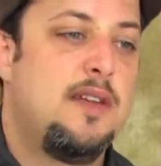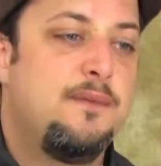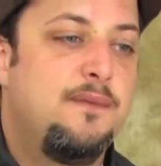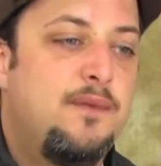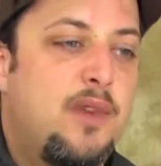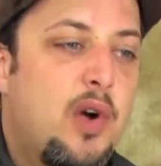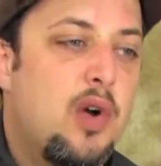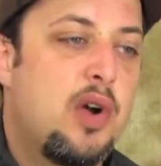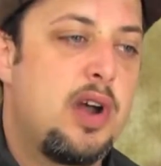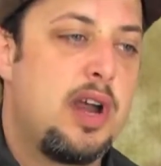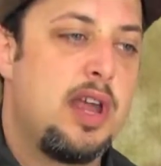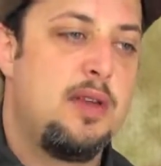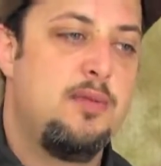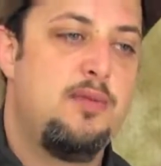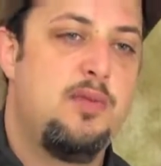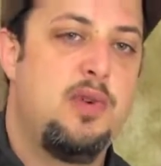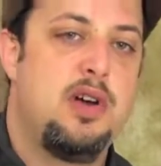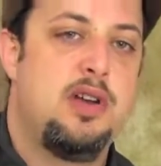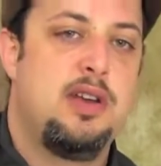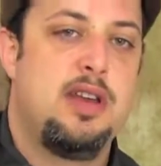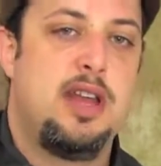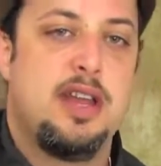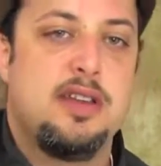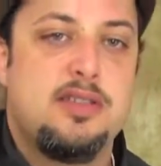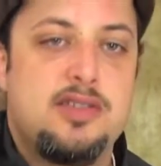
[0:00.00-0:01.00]
4 and
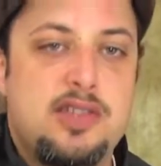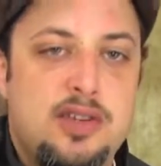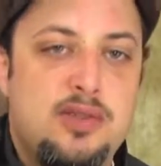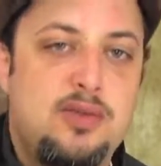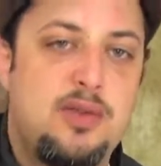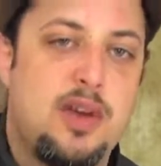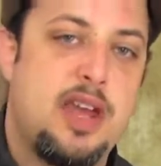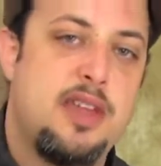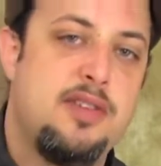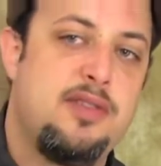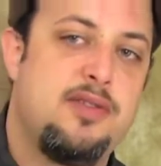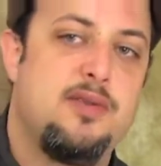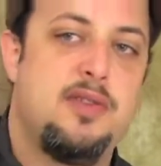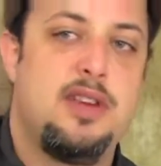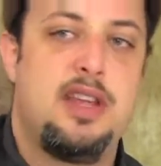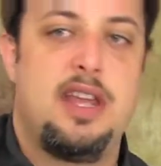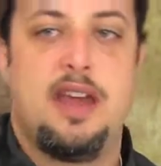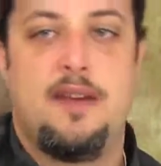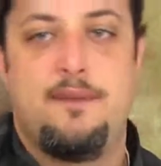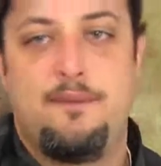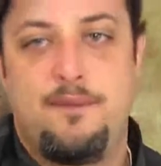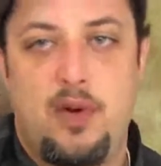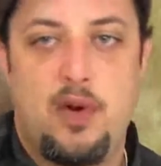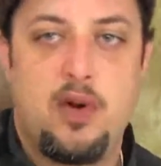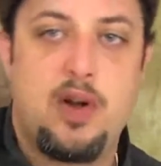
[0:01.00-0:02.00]
1 and 2 and 3
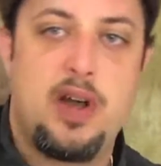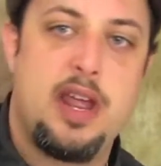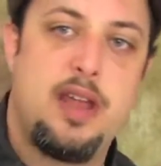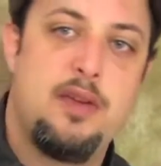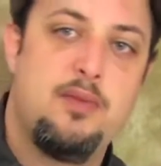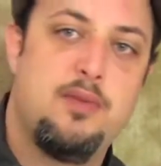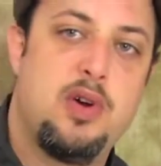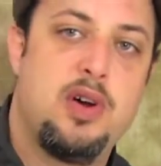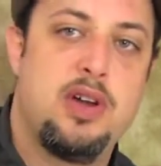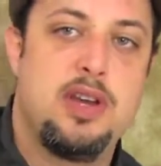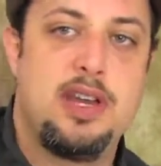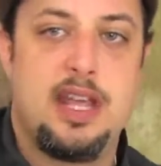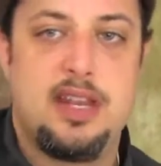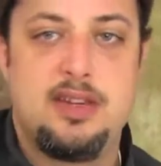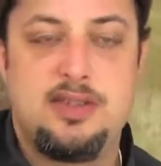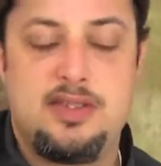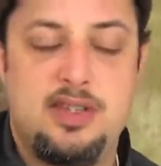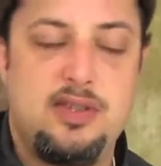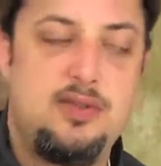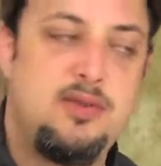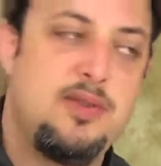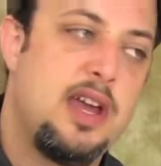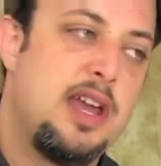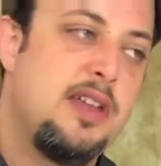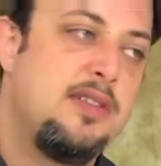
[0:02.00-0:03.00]
and 4 and 1 and
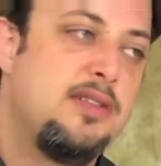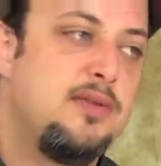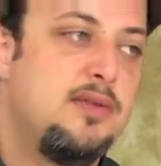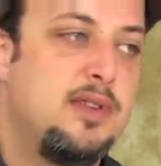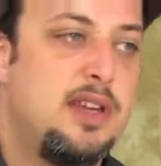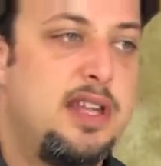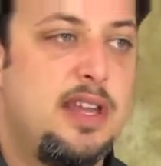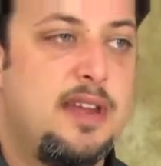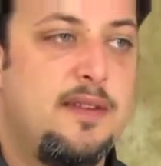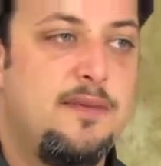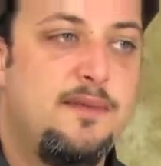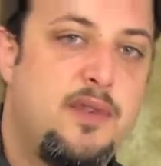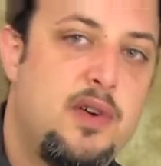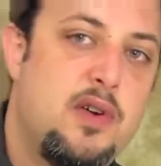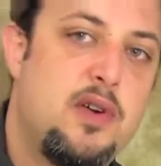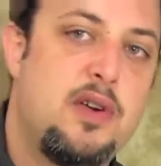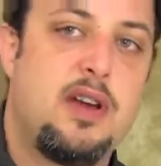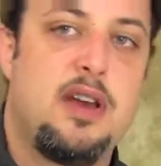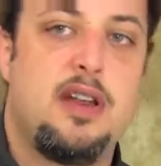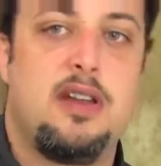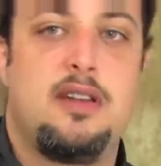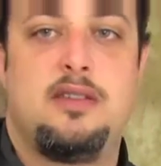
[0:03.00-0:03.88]
2 and 3 and 4